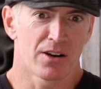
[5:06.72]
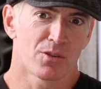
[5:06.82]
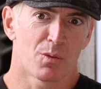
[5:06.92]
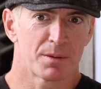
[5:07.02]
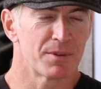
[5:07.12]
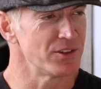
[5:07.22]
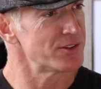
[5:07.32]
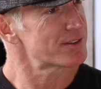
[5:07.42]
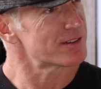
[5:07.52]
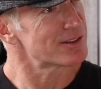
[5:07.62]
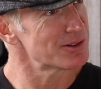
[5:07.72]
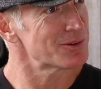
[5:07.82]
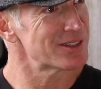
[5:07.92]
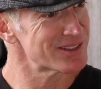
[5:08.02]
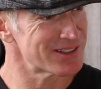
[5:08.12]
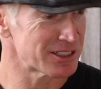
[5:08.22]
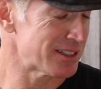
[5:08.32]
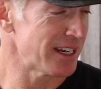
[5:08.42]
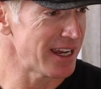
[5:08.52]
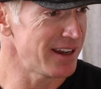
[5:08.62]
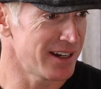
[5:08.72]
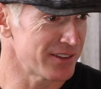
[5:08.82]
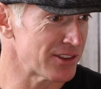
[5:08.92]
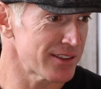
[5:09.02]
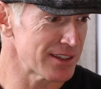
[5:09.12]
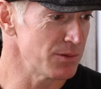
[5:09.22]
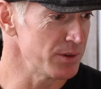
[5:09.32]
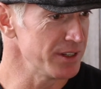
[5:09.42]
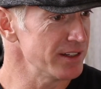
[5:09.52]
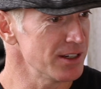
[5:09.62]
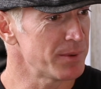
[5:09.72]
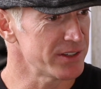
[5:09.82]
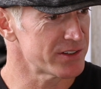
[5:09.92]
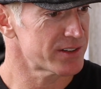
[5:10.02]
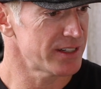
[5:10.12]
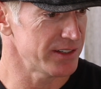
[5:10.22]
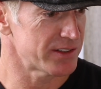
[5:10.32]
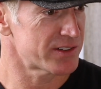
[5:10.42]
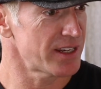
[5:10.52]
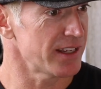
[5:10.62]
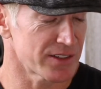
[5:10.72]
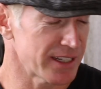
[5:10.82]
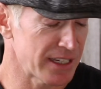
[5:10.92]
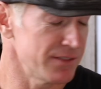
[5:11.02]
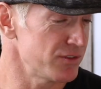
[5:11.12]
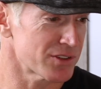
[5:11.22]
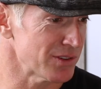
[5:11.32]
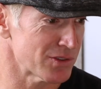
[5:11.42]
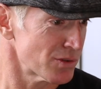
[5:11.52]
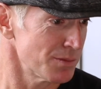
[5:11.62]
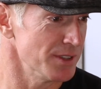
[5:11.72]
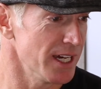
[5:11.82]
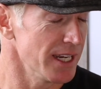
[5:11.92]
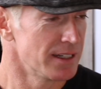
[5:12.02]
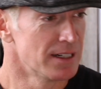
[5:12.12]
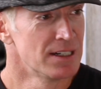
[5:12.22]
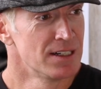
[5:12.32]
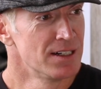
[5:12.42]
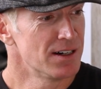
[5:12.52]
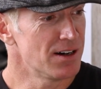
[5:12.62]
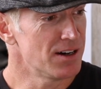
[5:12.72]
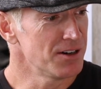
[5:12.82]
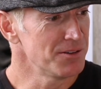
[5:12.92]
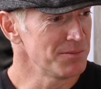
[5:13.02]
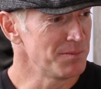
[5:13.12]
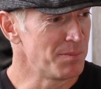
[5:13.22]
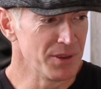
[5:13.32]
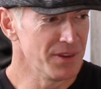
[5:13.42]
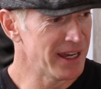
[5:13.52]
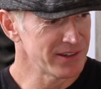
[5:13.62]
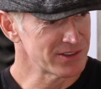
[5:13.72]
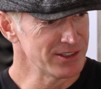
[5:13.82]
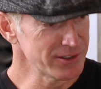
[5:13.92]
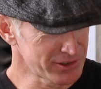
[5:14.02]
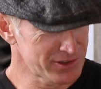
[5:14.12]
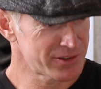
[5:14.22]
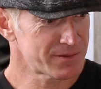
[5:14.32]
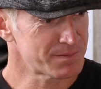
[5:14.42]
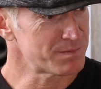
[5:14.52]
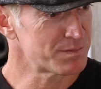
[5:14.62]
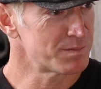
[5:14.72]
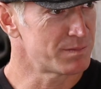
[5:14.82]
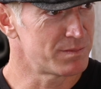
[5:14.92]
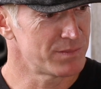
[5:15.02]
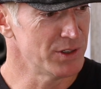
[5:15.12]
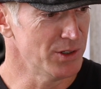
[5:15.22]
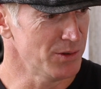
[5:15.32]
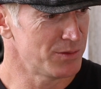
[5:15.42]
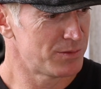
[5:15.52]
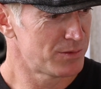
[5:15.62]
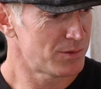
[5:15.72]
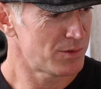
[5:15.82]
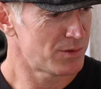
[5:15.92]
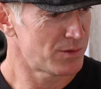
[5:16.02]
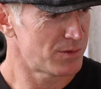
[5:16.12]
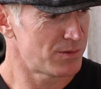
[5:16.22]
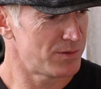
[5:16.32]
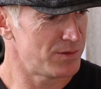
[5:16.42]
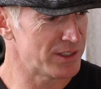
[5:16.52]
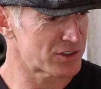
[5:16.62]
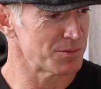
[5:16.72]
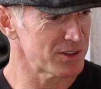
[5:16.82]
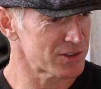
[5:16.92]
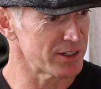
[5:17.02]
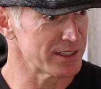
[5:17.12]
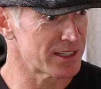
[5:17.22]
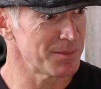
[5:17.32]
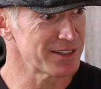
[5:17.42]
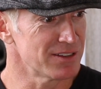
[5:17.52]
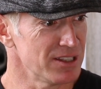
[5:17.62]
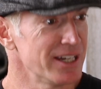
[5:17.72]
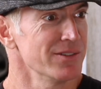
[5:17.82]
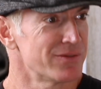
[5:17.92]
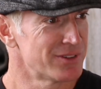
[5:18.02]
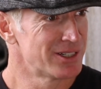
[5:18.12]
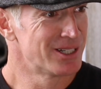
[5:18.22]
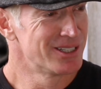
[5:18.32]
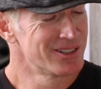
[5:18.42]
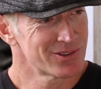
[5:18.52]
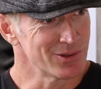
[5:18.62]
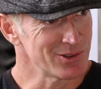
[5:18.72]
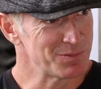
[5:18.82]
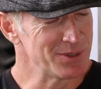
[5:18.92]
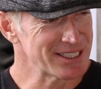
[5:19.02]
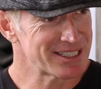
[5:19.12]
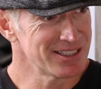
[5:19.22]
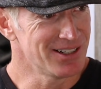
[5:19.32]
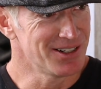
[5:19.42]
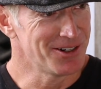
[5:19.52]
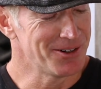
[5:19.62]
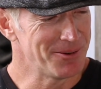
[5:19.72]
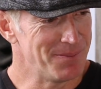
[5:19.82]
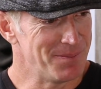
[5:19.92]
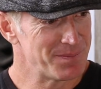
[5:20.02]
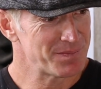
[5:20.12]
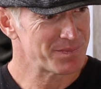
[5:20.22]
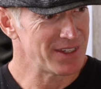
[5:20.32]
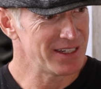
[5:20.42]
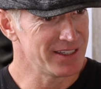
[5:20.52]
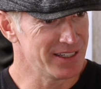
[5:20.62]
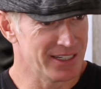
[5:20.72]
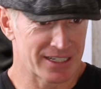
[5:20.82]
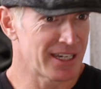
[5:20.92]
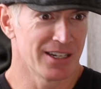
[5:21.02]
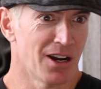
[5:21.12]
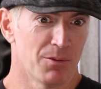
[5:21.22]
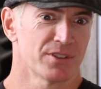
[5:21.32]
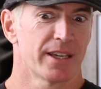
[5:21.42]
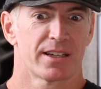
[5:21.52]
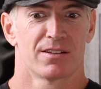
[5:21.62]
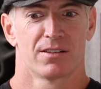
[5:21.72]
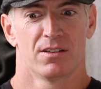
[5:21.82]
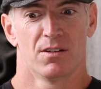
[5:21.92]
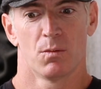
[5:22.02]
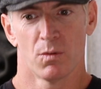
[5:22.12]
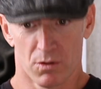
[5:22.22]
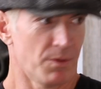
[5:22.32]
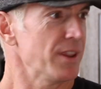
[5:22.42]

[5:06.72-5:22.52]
know what I'm going to do with these things, and I thought they would end up as sets. I kind of just assumed that. But as this, you know, instrument started coming to life, so to speak, it kind of, I was like, oh, well,